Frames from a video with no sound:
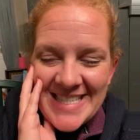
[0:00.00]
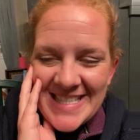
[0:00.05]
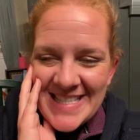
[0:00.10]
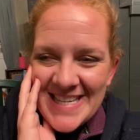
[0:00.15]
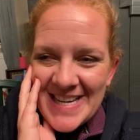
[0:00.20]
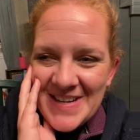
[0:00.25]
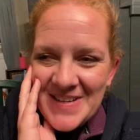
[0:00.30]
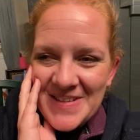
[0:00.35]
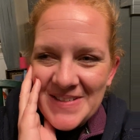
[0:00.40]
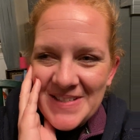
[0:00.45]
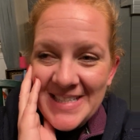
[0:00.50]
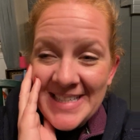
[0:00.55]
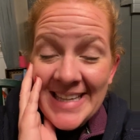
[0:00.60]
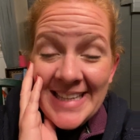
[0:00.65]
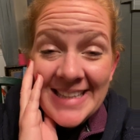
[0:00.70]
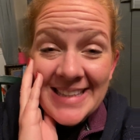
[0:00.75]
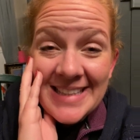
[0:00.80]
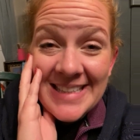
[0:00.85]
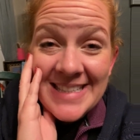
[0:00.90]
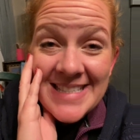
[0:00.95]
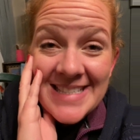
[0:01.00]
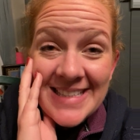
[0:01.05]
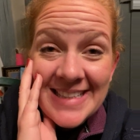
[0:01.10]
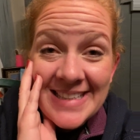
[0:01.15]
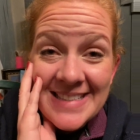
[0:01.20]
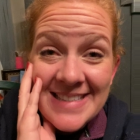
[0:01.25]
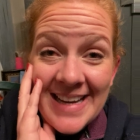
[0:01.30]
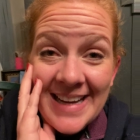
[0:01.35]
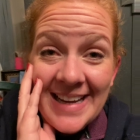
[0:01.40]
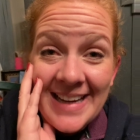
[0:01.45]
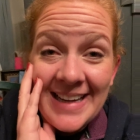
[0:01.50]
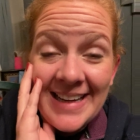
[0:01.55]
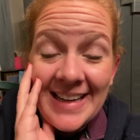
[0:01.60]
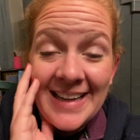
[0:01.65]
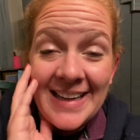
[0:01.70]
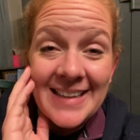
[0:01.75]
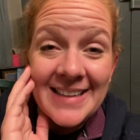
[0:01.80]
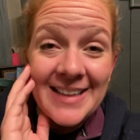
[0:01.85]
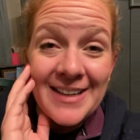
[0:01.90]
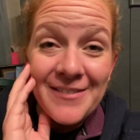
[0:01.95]
So needless to say,
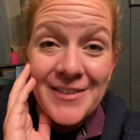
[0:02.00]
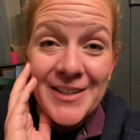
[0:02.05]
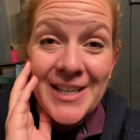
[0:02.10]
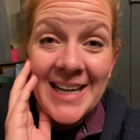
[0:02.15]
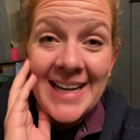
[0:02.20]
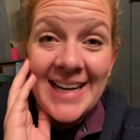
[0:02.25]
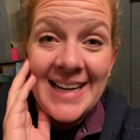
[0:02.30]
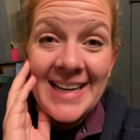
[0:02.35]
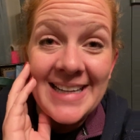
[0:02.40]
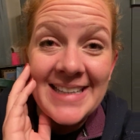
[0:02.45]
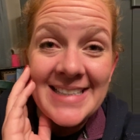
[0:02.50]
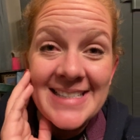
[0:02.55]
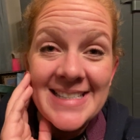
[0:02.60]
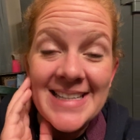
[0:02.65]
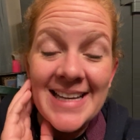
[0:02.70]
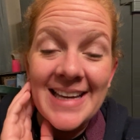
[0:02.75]
I love you guys,